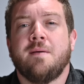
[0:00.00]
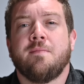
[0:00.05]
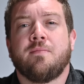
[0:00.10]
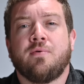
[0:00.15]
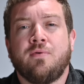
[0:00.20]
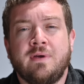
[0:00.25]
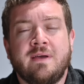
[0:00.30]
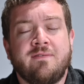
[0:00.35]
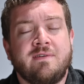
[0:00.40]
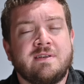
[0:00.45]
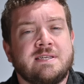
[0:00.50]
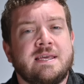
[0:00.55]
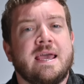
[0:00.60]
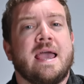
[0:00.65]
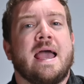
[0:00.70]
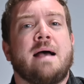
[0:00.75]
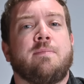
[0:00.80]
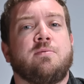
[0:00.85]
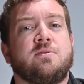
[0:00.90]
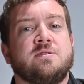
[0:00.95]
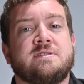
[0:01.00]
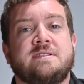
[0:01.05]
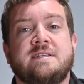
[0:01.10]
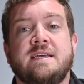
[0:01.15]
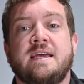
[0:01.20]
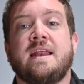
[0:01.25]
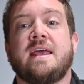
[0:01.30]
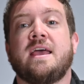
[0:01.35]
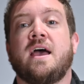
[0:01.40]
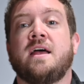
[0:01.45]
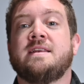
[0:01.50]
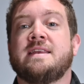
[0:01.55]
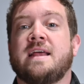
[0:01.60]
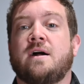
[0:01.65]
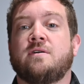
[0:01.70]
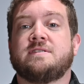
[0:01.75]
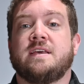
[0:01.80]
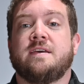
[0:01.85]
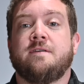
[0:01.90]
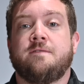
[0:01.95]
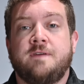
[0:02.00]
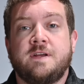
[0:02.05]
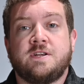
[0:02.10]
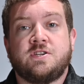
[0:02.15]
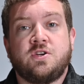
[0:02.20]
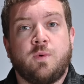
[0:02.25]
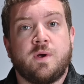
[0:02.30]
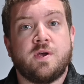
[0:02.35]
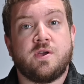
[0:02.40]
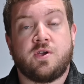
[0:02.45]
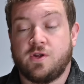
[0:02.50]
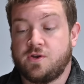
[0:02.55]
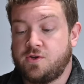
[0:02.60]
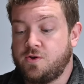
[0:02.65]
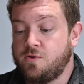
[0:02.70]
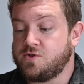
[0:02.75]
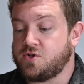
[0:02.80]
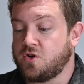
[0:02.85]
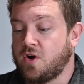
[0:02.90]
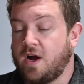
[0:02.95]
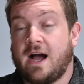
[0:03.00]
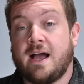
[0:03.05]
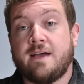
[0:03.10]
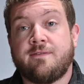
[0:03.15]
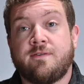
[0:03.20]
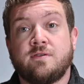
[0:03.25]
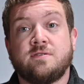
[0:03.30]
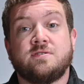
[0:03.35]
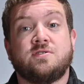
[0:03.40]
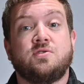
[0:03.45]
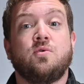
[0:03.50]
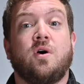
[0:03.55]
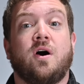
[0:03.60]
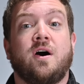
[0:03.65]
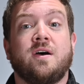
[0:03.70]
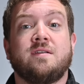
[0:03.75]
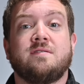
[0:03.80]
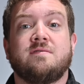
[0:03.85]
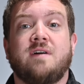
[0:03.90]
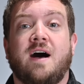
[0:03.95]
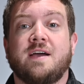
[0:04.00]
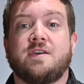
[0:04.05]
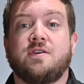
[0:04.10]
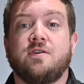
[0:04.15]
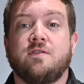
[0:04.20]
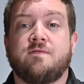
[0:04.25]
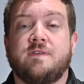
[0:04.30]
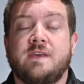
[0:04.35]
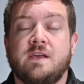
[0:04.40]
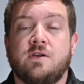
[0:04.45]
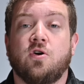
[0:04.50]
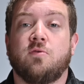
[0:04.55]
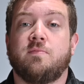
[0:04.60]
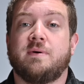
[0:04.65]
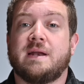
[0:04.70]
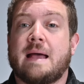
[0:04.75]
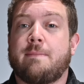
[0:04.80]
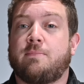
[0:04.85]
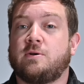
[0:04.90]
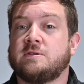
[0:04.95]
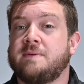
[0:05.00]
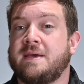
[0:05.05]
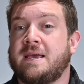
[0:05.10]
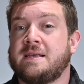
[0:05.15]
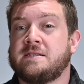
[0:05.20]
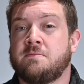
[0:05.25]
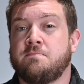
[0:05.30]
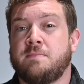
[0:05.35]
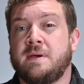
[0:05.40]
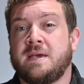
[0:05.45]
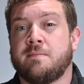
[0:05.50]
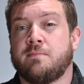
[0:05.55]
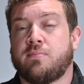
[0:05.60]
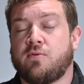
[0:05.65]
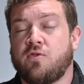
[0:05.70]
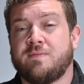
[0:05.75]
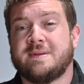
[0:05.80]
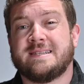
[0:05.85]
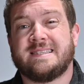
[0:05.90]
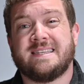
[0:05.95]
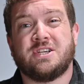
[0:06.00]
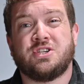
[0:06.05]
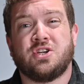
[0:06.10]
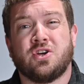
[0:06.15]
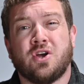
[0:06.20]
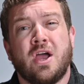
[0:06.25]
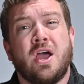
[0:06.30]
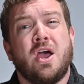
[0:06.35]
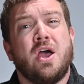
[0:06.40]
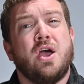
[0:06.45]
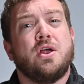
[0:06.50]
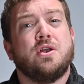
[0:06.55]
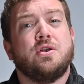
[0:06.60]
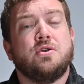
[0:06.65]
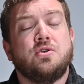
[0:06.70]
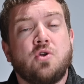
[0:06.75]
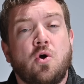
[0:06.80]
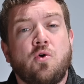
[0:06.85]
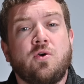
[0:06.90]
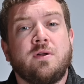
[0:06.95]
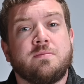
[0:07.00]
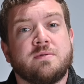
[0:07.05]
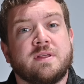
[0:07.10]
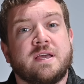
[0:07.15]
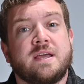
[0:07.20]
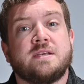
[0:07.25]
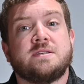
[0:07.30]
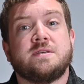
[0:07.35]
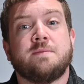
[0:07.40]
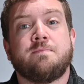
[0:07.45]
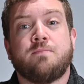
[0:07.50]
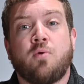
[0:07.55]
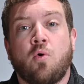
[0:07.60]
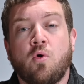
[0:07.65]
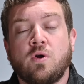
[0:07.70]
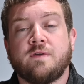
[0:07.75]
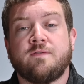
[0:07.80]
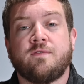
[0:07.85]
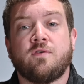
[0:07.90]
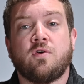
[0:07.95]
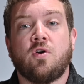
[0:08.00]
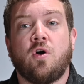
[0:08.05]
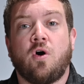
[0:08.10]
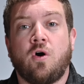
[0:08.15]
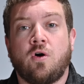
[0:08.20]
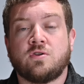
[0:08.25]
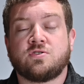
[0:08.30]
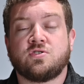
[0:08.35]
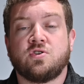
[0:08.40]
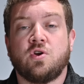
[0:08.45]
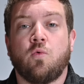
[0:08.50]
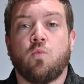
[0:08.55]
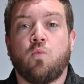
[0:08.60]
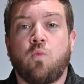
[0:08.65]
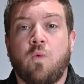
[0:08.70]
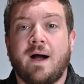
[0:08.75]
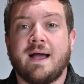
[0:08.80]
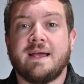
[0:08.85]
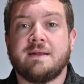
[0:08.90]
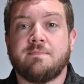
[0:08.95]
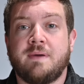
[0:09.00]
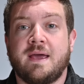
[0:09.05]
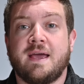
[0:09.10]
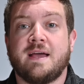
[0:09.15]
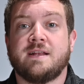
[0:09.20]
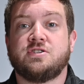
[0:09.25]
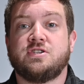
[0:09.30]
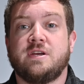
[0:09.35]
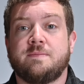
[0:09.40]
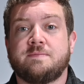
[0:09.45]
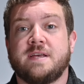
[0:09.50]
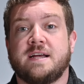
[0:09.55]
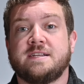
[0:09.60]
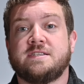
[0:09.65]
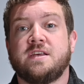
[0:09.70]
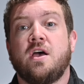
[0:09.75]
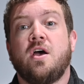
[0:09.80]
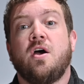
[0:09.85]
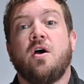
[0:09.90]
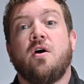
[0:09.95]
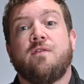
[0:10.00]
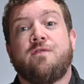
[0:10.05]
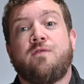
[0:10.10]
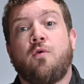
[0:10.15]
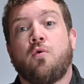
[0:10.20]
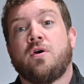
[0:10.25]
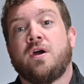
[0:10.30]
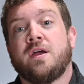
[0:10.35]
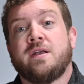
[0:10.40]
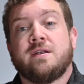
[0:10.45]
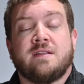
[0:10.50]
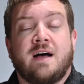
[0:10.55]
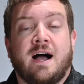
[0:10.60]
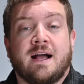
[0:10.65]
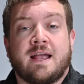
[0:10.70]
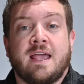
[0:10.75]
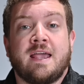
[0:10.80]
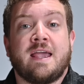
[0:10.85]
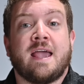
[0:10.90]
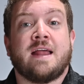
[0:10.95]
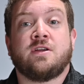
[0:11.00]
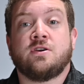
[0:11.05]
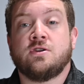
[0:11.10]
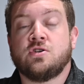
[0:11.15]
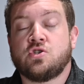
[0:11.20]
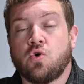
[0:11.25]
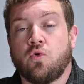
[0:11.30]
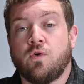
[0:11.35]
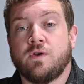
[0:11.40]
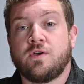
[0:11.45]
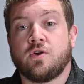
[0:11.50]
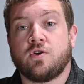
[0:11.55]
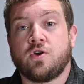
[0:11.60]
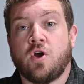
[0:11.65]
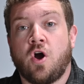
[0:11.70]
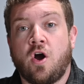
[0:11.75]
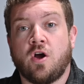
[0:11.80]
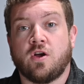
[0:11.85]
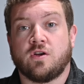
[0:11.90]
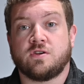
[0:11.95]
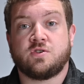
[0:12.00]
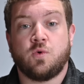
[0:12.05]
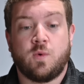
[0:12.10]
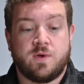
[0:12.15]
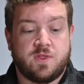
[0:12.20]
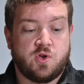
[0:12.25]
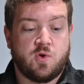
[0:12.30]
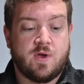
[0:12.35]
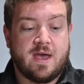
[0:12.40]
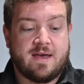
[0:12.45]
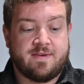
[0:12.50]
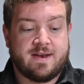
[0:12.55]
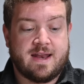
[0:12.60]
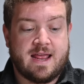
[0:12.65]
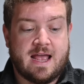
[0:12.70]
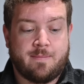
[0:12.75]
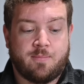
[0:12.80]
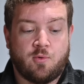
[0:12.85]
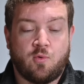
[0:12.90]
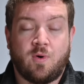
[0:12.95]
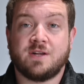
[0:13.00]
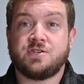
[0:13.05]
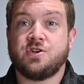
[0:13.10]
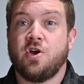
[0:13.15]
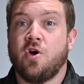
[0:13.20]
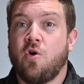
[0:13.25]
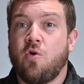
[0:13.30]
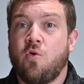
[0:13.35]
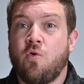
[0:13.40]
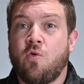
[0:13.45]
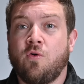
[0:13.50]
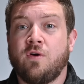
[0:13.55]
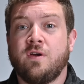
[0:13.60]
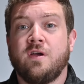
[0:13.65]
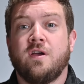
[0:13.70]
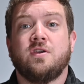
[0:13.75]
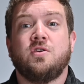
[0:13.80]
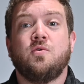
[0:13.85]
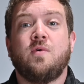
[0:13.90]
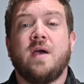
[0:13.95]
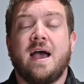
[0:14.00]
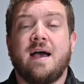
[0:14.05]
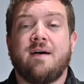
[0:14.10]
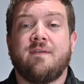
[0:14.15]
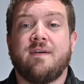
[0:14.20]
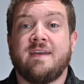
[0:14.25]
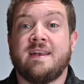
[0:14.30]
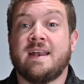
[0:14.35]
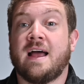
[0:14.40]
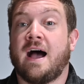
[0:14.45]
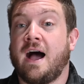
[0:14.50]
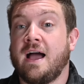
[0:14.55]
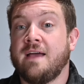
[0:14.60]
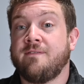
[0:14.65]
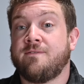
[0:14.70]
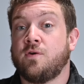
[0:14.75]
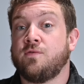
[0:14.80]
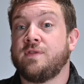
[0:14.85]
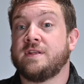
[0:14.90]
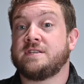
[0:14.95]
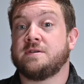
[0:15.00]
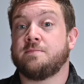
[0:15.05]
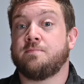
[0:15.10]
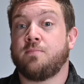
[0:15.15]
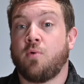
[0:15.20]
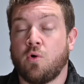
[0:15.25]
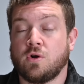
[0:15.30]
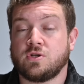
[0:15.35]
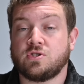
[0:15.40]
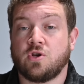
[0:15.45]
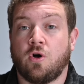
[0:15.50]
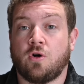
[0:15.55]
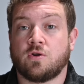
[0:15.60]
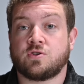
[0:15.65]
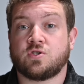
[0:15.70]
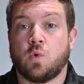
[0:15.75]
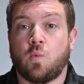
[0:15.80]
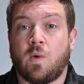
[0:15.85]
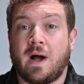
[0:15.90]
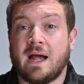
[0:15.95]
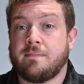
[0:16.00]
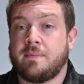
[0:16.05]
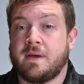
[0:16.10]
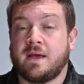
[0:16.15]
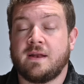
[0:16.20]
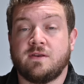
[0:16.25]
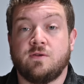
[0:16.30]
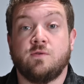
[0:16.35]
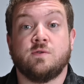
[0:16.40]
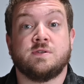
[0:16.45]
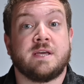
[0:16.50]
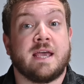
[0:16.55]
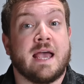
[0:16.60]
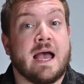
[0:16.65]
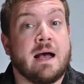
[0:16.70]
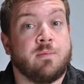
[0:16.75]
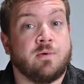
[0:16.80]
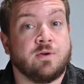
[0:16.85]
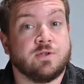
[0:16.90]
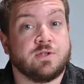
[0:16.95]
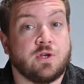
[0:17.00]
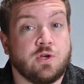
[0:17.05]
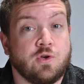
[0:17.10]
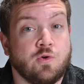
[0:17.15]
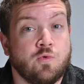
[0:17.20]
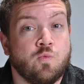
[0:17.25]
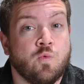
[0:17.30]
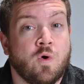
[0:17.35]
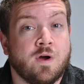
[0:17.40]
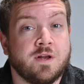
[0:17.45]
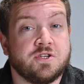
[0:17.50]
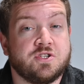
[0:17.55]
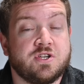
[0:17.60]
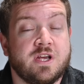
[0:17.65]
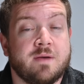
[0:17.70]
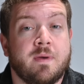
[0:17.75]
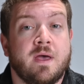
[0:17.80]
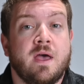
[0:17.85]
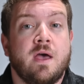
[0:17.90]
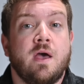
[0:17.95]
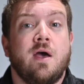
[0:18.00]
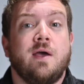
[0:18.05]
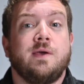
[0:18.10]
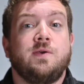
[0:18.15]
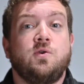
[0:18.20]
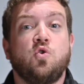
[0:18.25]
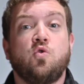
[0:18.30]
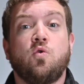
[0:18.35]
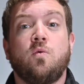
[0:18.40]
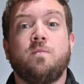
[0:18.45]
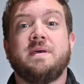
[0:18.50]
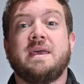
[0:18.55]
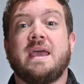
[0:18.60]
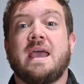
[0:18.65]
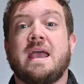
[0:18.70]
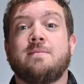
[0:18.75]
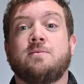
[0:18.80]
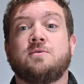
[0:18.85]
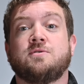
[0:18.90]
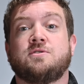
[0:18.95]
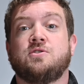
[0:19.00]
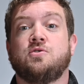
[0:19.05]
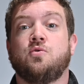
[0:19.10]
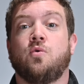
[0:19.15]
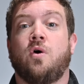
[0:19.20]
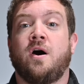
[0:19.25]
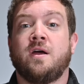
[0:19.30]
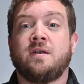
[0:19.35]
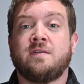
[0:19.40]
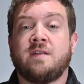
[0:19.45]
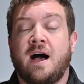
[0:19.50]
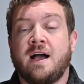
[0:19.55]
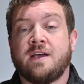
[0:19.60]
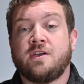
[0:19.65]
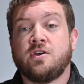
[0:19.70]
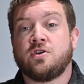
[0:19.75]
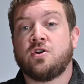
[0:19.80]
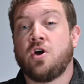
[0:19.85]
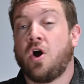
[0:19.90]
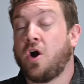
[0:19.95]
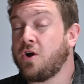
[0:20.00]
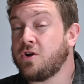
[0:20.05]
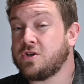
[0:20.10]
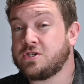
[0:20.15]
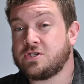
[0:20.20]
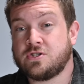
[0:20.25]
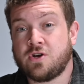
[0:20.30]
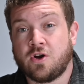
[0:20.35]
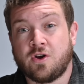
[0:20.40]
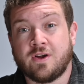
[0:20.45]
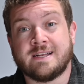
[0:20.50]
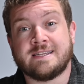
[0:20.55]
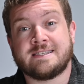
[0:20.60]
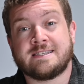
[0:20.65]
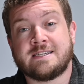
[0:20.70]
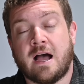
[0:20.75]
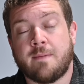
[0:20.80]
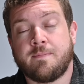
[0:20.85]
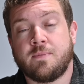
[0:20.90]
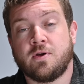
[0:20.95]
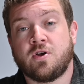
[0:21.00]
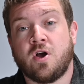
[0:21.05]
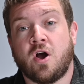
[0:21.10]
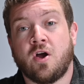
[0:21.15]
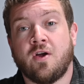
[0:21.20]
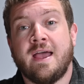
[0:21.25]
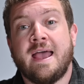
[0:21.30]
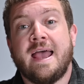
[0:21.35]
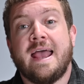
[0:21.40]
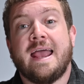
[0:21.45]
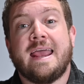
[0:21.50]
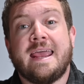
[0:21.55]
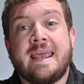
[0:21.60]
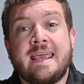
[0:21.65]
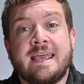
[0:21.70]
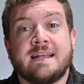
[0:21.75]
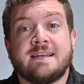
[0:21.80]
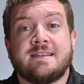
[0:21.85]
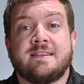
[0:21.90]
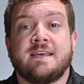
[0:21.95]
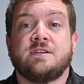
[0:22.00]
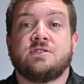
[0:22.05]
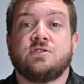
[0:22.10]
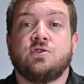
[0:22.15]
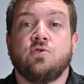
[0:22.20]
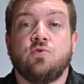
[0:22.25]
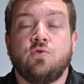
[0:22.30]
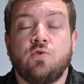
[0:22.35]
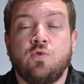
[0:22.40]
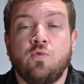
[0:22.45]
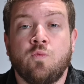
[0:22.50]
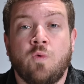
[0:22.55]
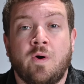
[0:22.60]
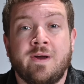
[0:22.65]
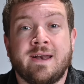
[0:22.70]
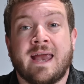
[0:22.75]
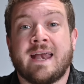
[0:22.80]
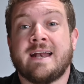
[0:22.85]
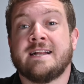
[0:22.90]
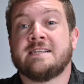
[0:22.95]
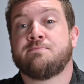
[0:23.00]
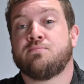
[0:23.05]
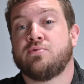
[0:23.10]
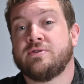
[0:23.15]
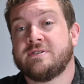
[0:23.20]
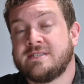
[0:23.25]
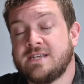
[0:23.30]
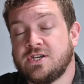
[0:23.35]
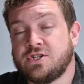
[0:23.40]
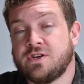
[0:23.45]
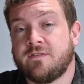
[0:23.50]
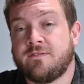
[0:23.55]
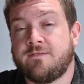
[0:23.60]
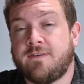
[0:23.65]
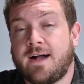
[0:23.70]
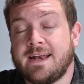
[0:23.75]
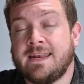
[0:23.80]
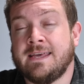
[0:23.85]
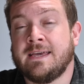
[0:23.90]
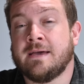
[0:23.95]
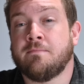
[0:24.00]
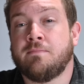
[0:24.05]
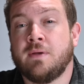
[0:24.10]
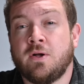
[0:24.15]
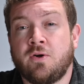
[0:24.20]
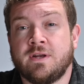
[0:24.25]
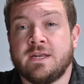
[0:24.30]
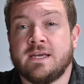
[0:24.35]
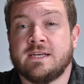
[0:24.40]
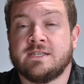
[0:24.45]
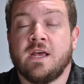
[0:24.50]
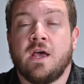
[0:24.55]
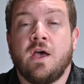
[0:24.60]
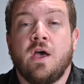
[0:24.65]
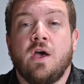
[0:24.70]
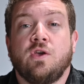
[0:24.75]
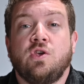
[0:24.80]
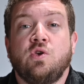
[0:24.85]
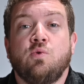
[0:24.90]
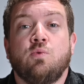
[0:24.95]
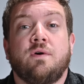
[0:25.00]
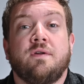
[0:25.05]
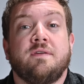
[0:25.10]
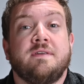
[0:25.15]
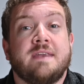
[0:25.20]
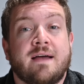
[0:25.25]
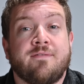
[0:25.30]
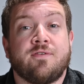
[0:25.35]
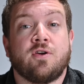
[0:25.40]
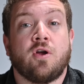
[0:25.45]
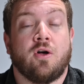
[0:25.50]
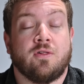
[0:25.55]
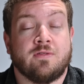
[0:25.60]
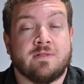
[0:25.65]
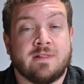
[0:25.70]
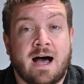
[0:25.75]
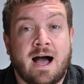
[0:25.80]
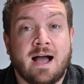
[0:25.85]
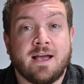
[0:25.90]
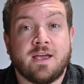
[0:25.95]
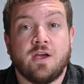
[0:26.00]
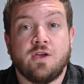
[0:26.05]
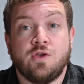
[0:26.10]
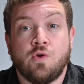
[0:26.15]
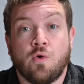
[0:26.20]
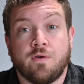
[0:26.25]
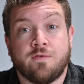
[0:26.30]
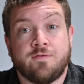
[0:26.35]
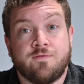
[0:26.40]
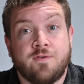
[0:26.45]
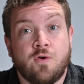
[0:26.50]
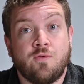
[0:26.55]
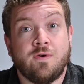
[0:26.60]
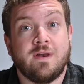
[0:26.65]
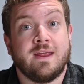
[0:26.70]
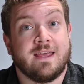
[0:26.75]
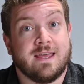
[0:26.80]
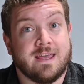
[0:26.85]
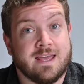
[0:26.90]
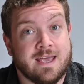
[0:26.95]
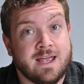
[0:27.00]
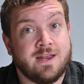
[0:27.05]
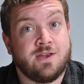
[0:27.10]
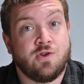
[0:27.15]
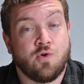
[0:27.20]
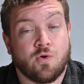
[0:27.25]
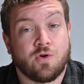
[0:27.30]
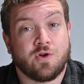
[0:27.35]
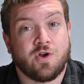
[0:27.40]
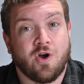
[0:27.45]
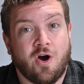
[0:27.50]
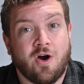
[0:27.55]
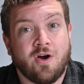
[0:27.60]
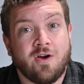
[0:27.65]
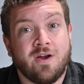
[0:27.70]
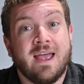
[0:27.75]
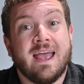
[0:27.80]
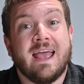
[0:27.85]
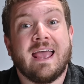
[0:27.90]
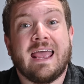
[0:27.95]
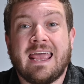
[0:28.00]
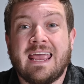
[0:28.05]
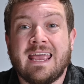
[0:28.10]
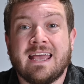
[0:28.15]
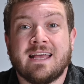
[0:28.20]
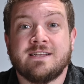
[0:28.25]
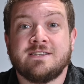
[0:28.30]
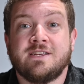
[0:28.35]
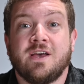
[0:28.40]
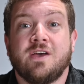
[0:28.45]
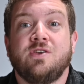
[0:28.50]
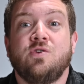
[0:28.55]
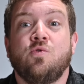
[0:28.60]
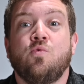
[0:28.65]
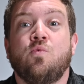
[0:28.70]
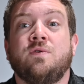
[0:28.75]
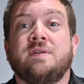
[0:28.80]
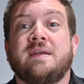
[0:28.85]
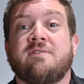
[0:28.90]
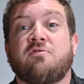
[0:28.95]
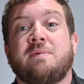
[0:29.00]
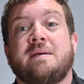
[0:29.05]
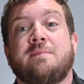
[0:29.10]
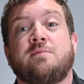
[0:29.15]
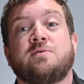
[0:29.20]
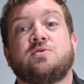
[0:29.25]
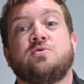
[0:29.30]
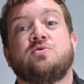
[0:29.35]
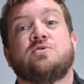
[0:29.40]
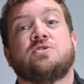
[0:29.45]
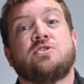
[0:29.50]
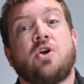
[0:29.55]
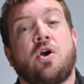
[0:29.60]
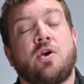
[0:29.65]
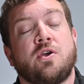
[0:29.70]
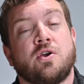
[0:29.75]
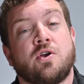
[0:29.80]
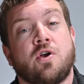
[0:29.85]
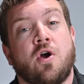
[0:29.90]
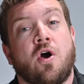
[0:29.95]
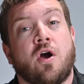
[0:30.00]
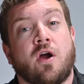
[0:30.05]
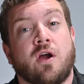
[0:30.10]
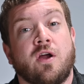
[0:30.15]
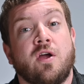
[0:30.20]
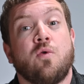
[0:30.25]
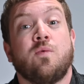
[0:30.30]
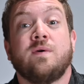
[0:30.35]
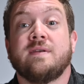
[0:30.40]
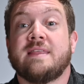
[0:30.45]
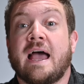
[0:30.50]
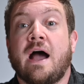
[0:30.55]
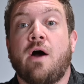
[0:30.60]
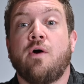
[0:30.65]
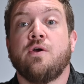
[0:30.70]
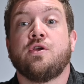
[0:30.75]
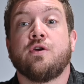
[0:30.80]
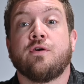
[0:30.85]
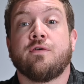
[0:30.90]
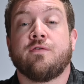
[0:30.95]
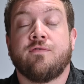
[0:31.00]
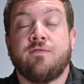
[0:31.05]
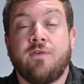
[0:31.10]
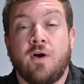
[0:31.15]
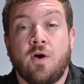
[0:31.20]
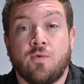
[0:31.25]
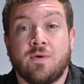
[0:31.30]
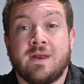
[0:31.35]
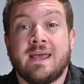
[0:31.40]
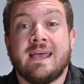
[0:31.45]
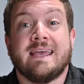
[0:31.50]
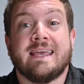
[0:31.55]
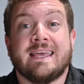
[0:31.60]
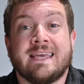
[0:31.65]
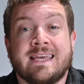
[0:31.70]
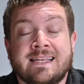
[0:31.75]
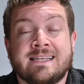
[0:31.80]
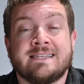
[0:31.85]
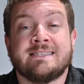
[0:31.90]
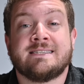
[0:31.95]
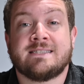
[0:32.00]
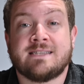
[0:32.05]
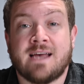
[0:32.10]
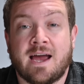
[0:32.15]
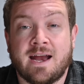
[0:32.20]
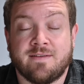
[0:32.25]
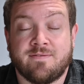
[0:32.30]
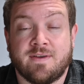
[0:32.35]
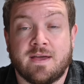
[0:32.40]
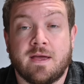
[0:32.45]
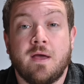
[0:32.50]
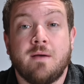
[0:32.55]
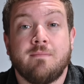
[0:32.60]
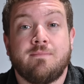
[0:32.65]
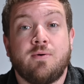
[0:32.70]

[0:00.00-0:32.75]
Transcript: Previously, Apple did announce a feature where you could use your iPhone to unlock your vehicle, but Apple's making some big improvements this year, notably support for ultra-wideband chipsets for unlocking and controlling your car. So whether you have an Apple Watch or you have an iPhone that supports ultra-wideband using Apple's U1 chip, you will be able to unlock your car, start and stop your car, and thanks to U1 and its precision finding abilities, you will never lock your phone in your car, and you will never be able to start your car without your phone inside of it.